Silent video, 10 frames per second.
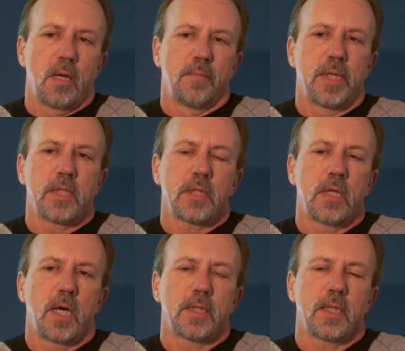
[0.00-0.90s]
But it's
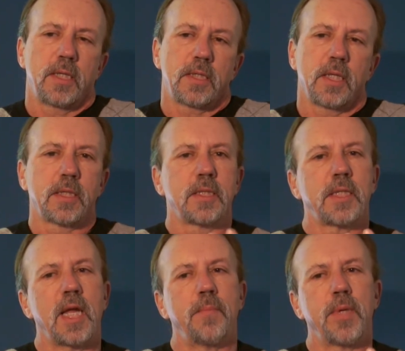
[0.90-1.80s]
not the
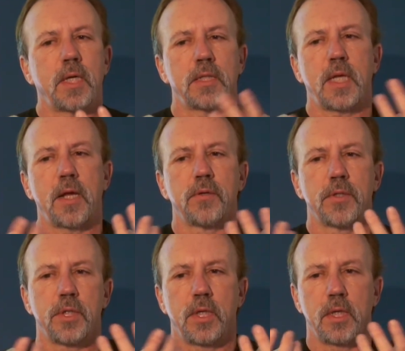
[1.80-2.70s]
same, because
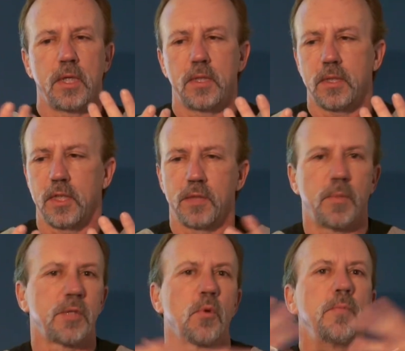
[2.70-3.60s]
energy is
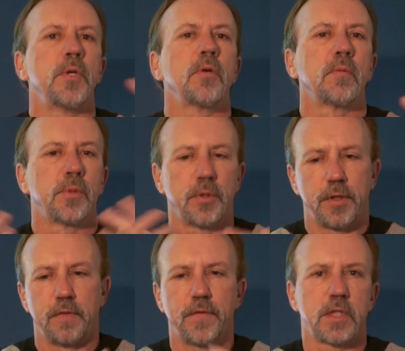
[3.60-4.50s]
much more mutable
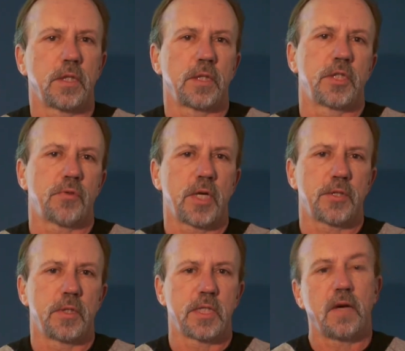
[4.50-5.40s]
than the physical
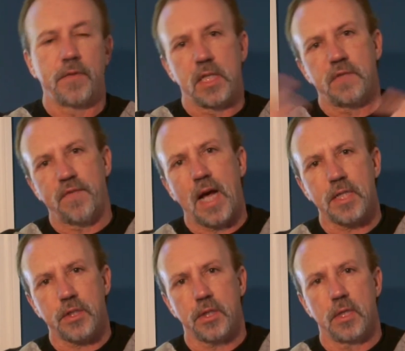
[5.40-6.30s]
structure itself, and it's
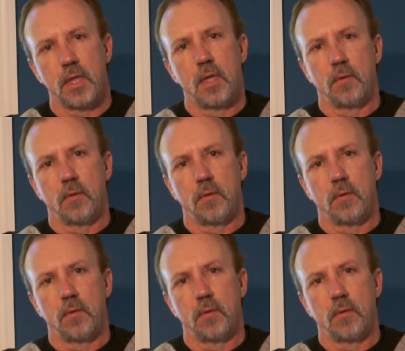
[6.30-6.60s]
faster.